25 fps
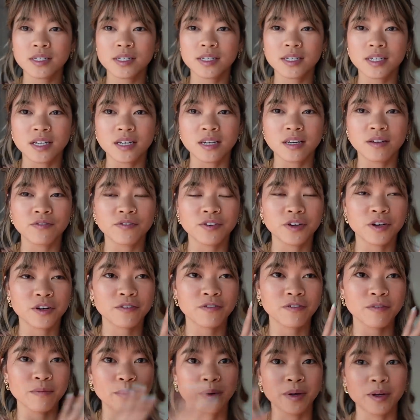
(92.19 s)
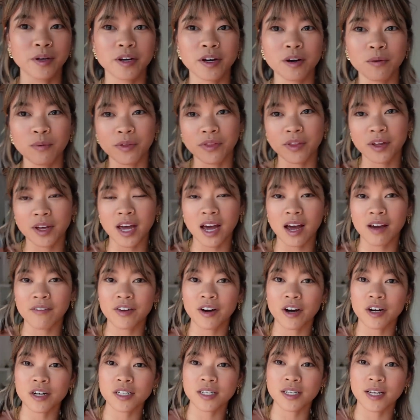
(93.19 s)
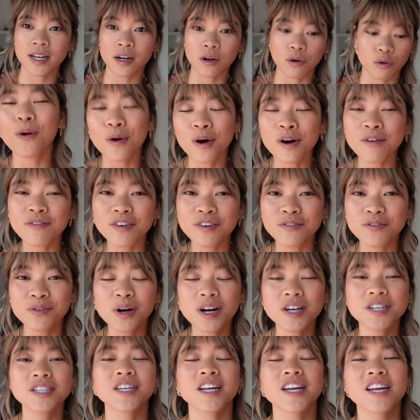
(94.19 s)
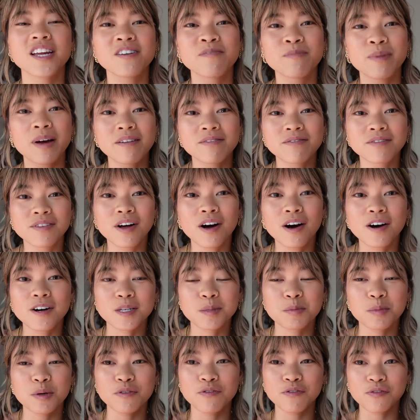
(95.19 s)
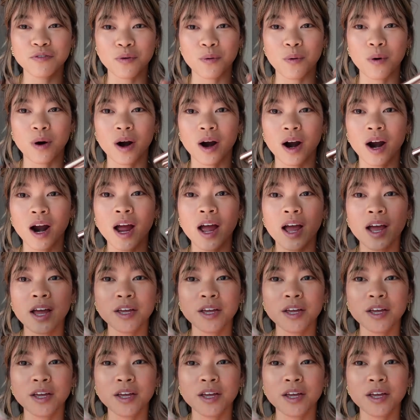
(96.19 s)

see, if you're familiar with the caviar stick, or if you've watched any of my vlogs before,